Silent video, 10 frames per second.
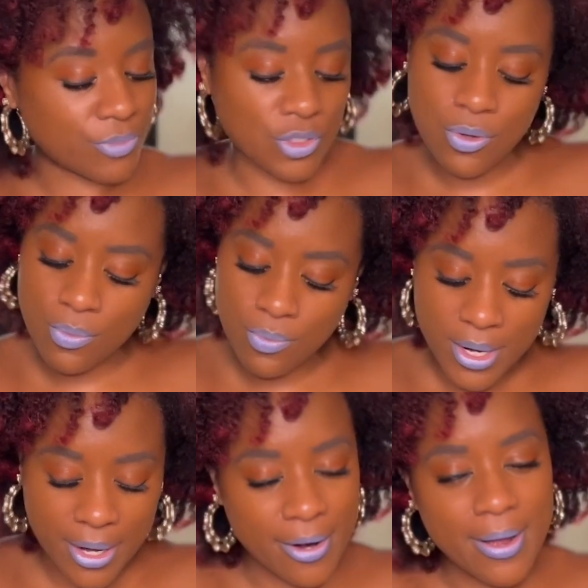doing what
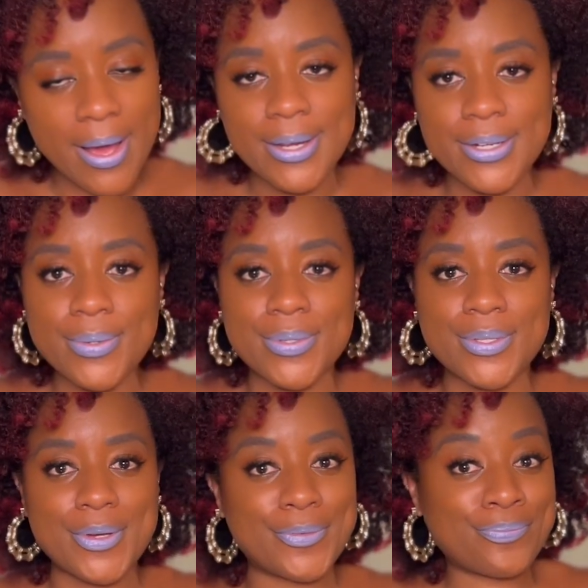a girl gotta do.
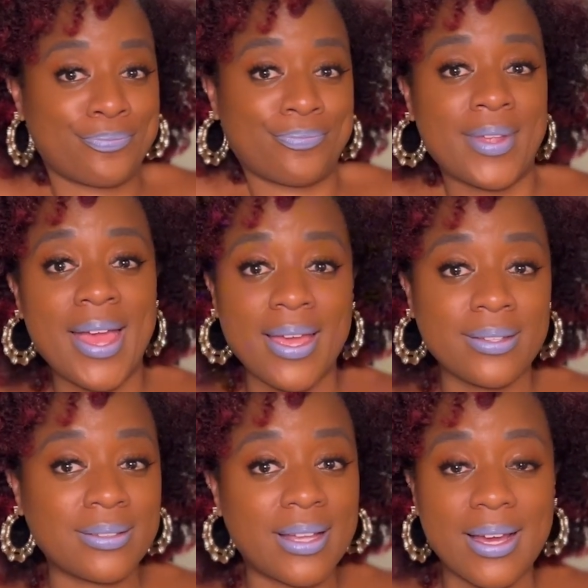So
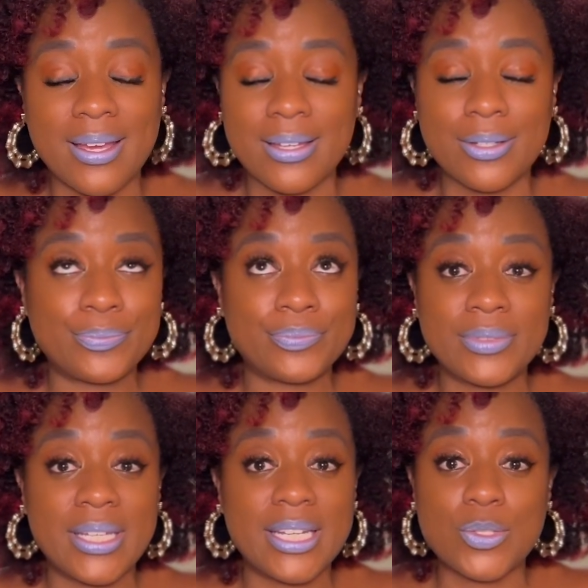hey, like
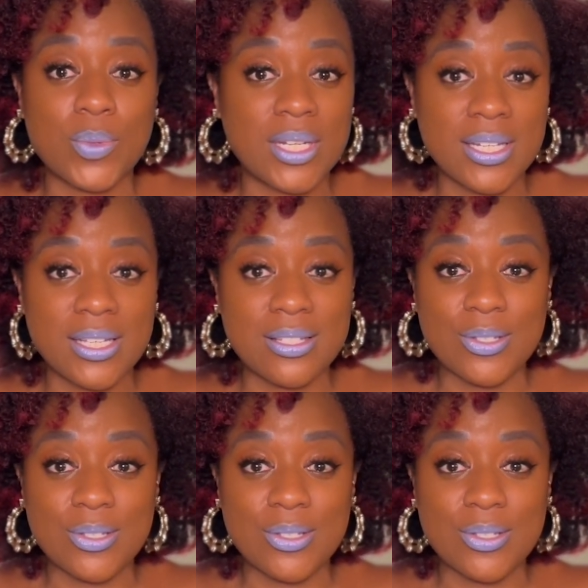it is what it is.